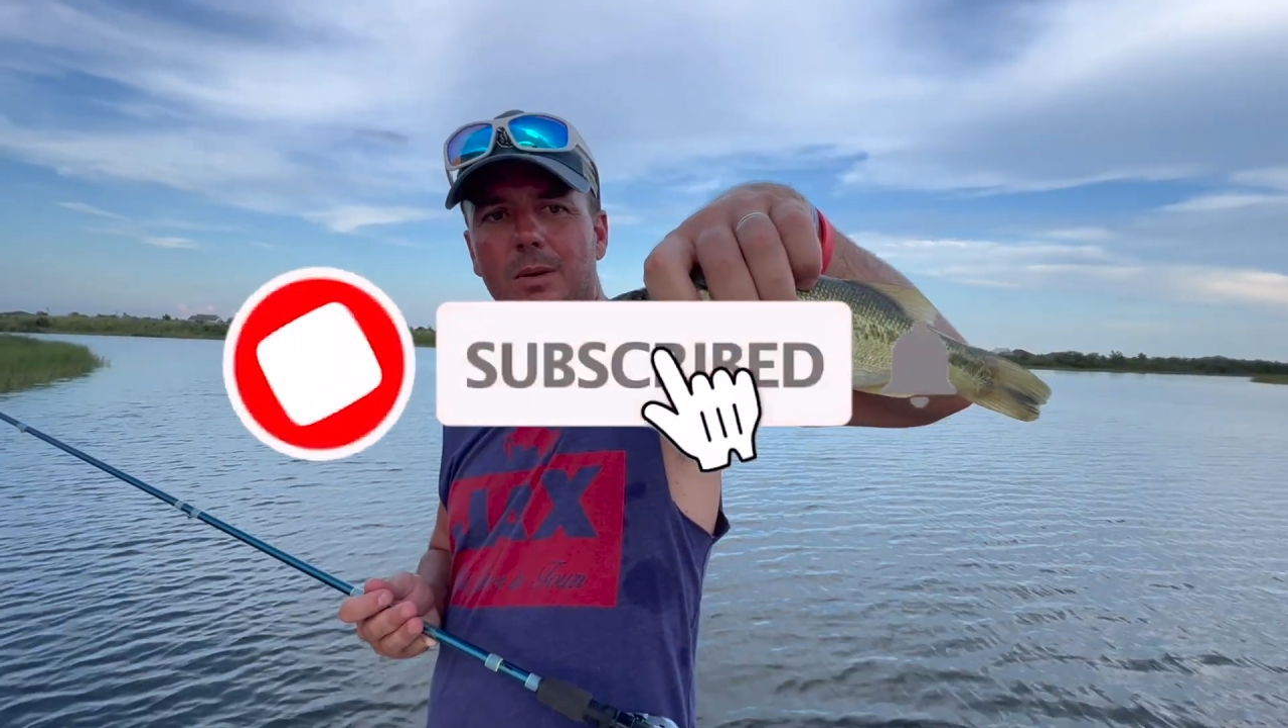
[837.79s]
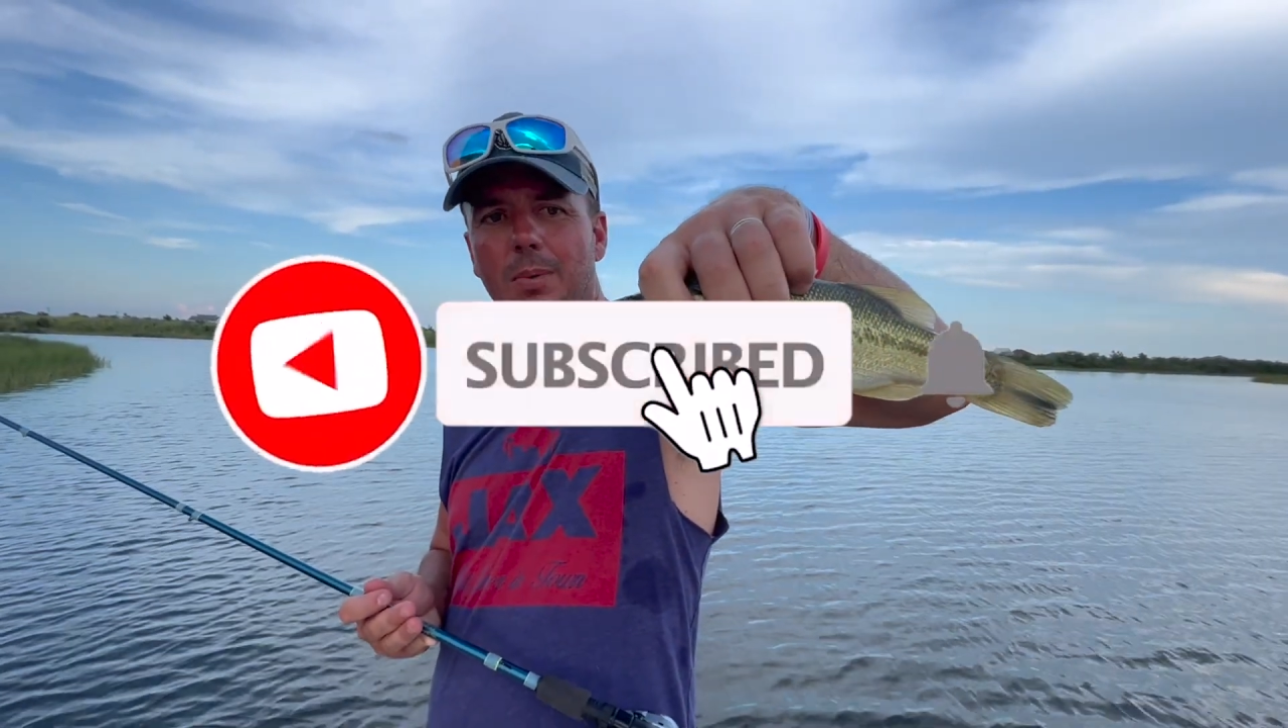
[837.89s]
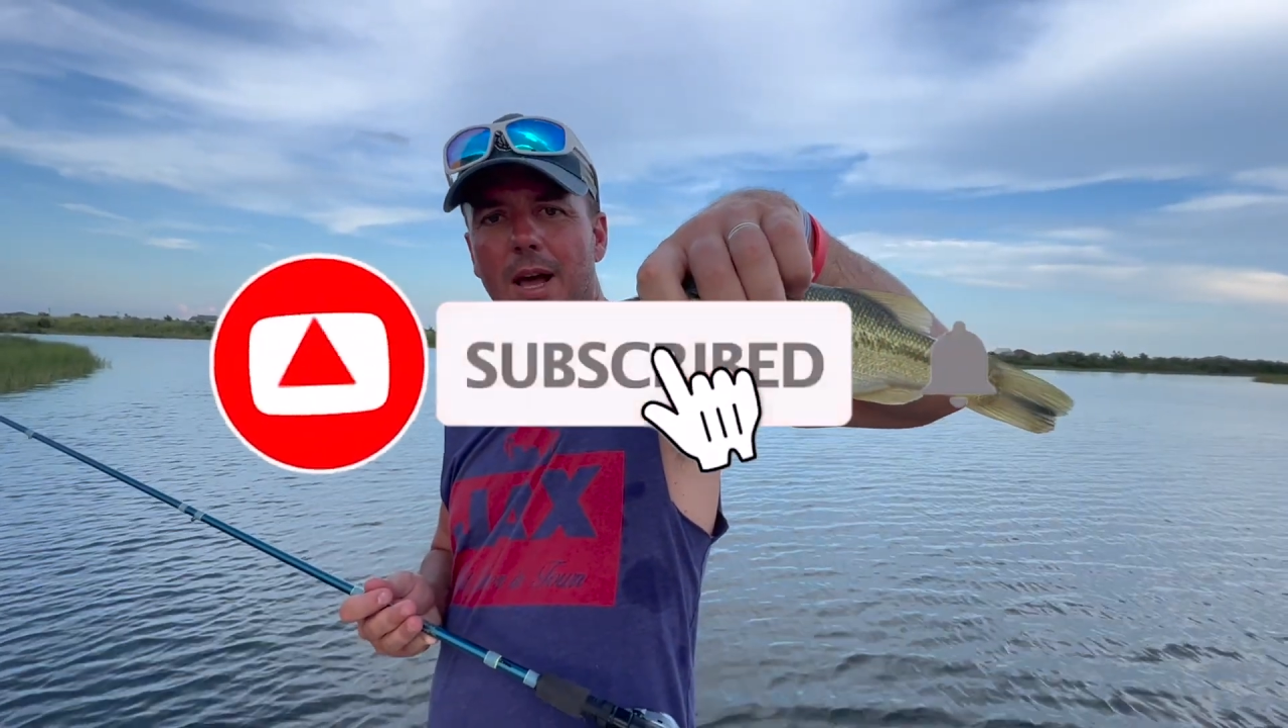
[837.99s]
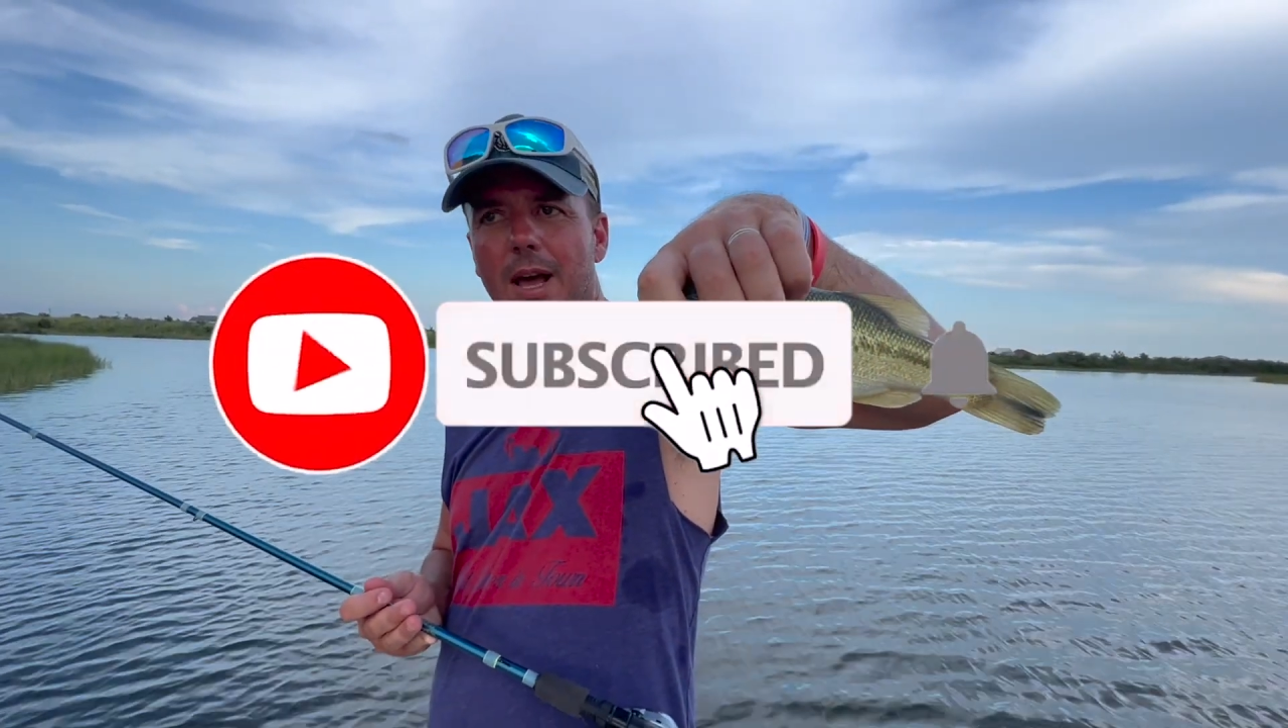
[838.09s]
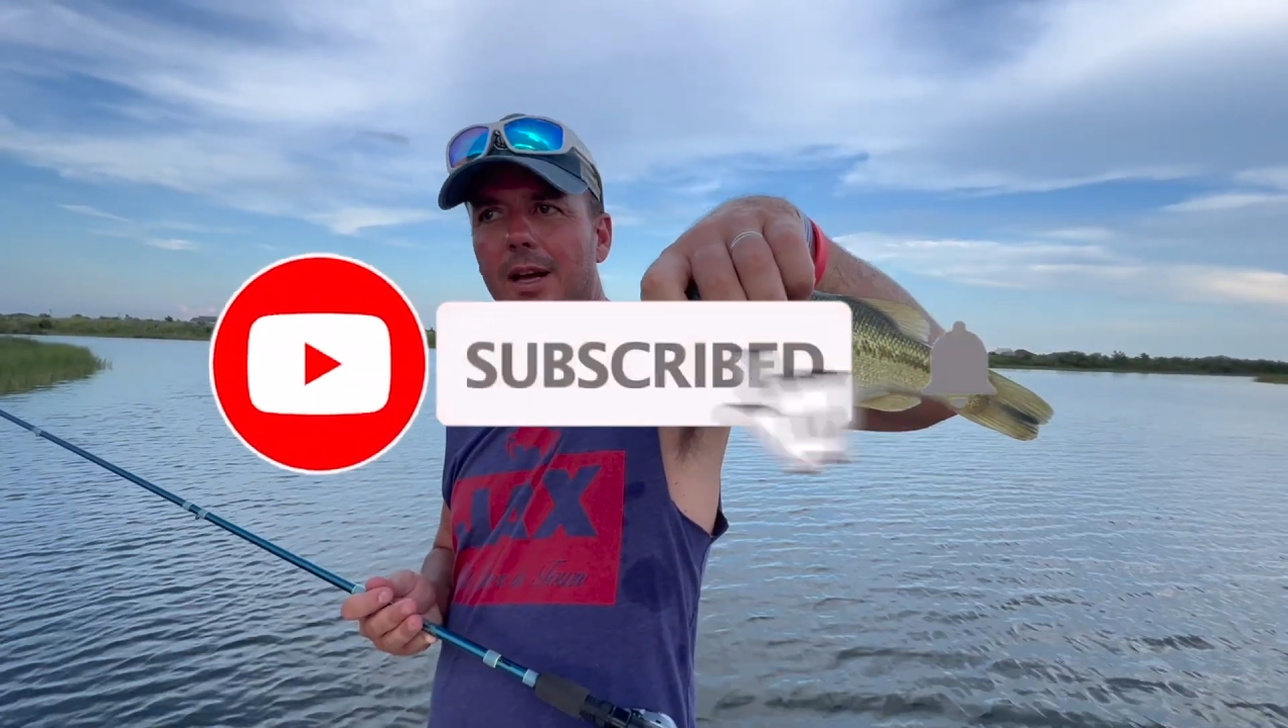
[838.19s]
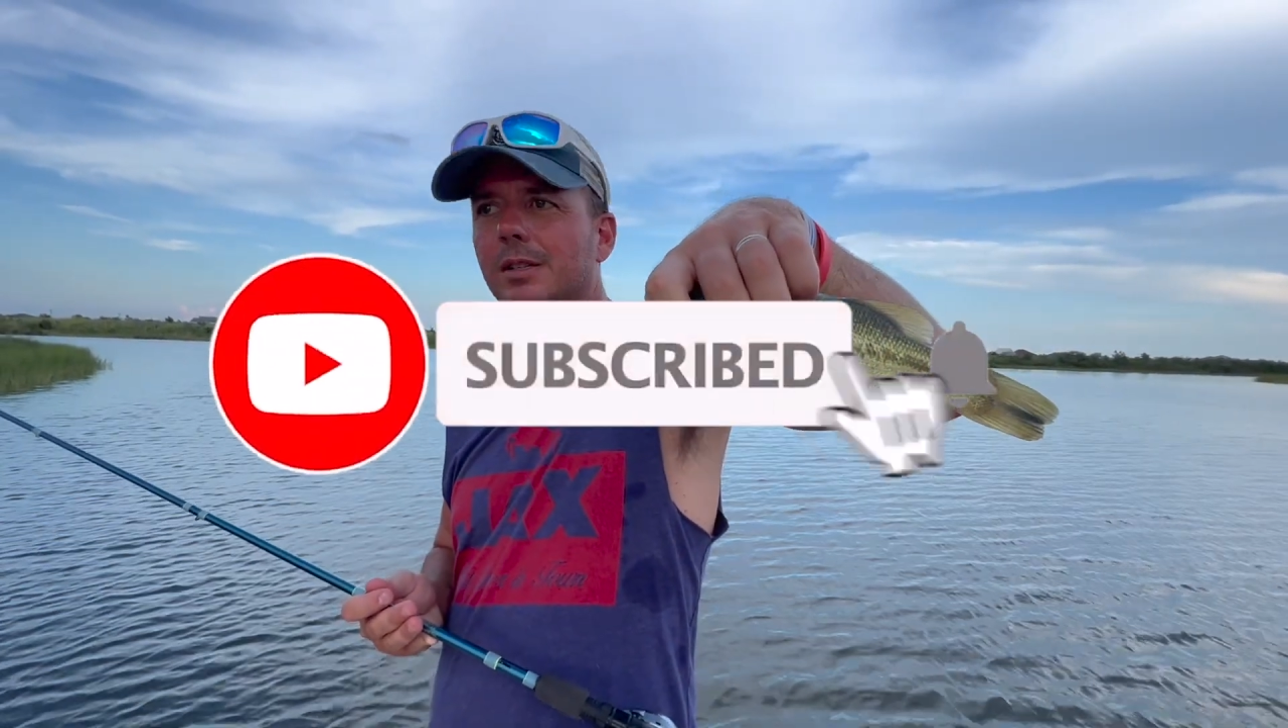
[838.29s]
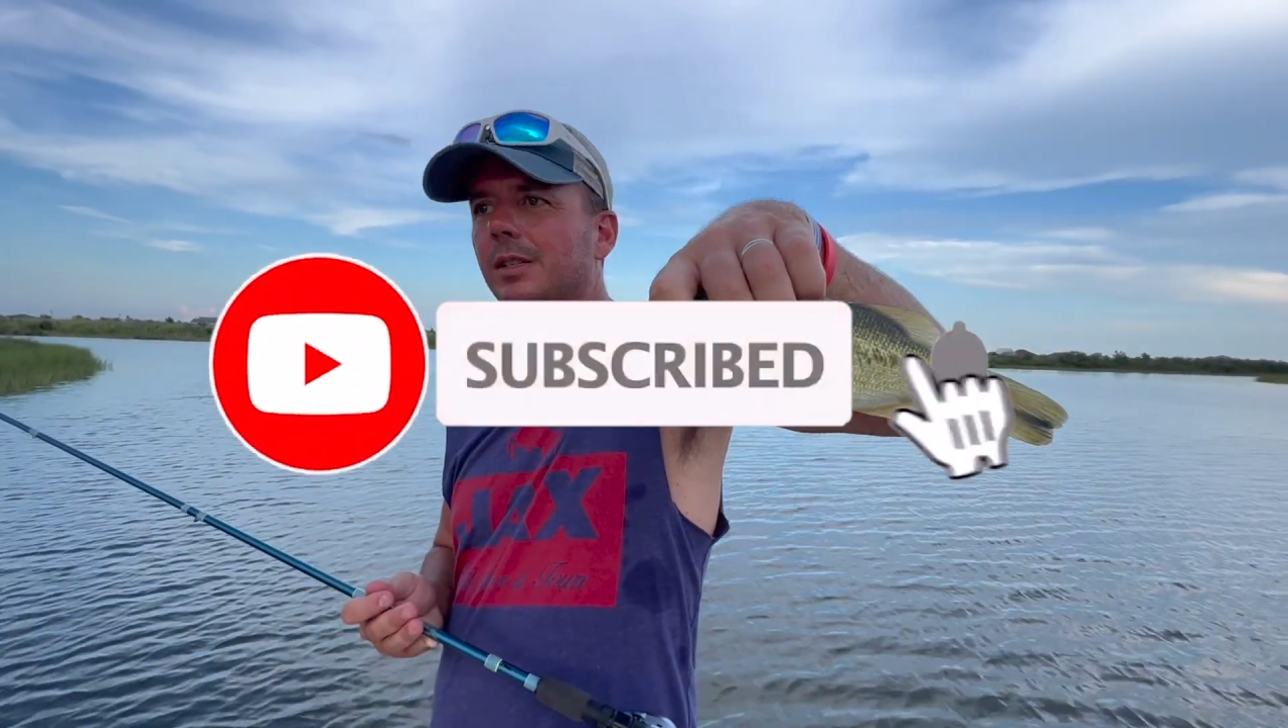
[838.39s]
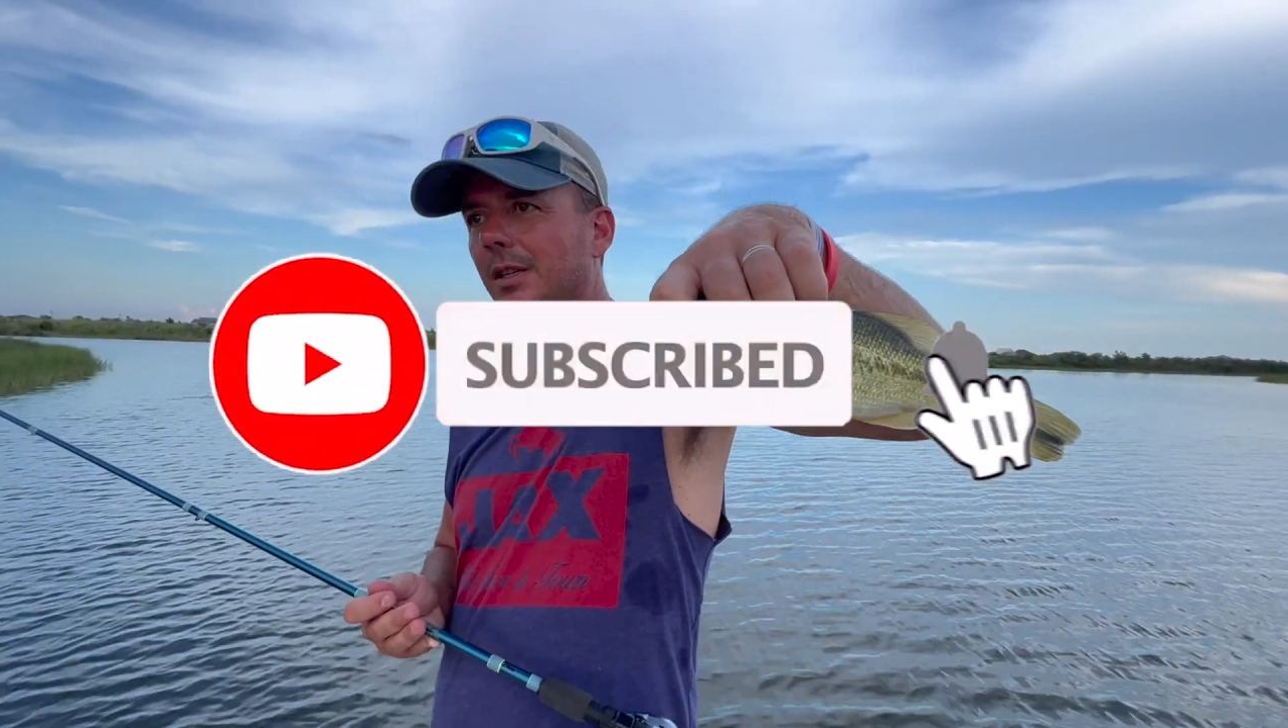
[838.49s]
Bass,